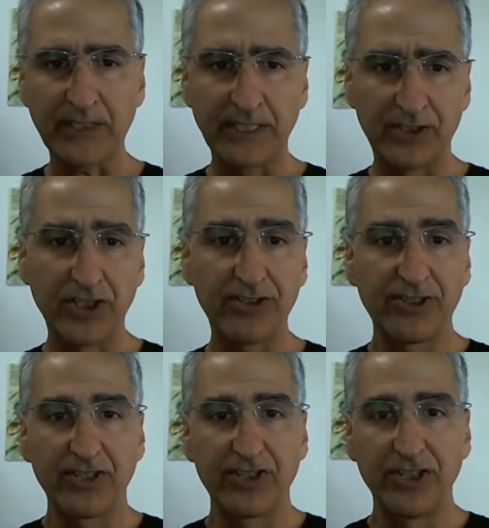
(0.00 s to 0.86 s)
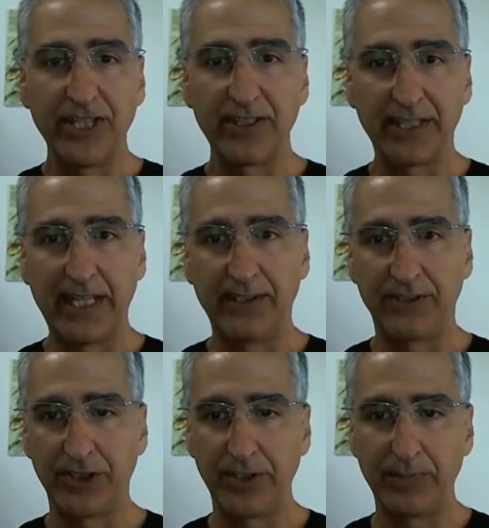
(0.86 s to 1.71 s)
just the generic El
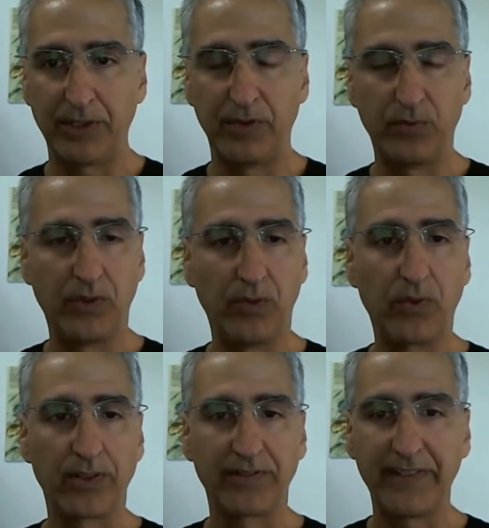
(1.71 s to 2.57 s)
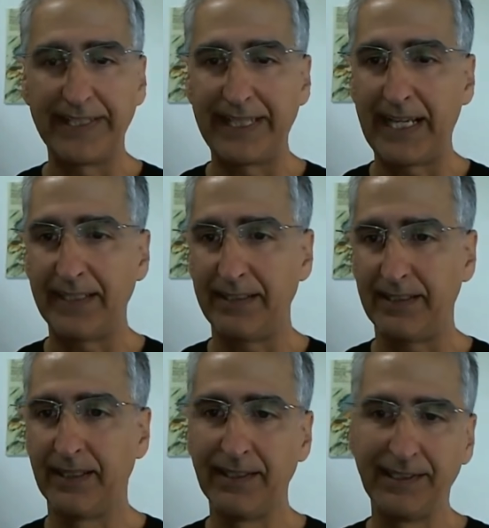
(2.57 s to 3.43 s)
Cheapo will work fantastic.
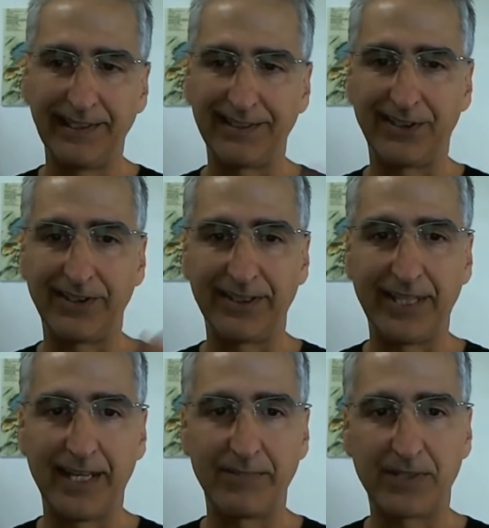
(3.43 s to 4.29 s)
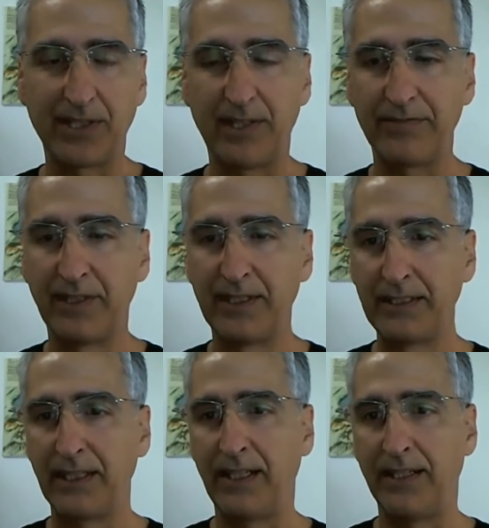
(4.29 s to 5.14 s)
It's all the same stuff.
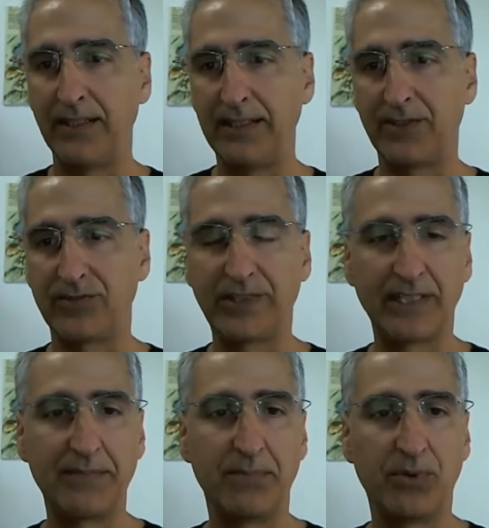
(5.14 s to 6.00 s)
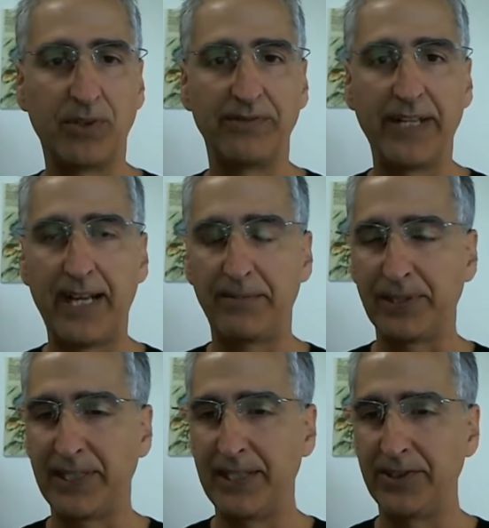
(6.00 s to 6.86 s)
It's really more of an
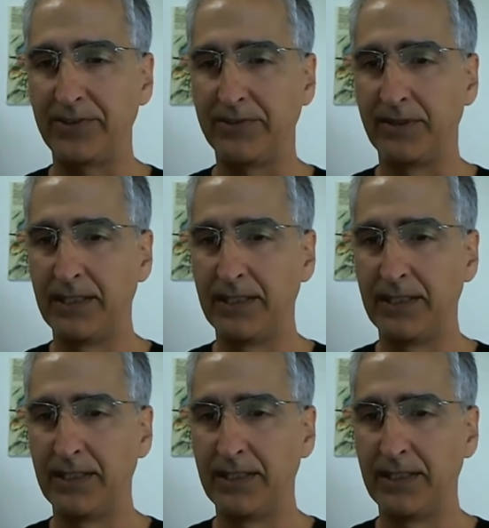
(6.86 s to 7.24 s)
application.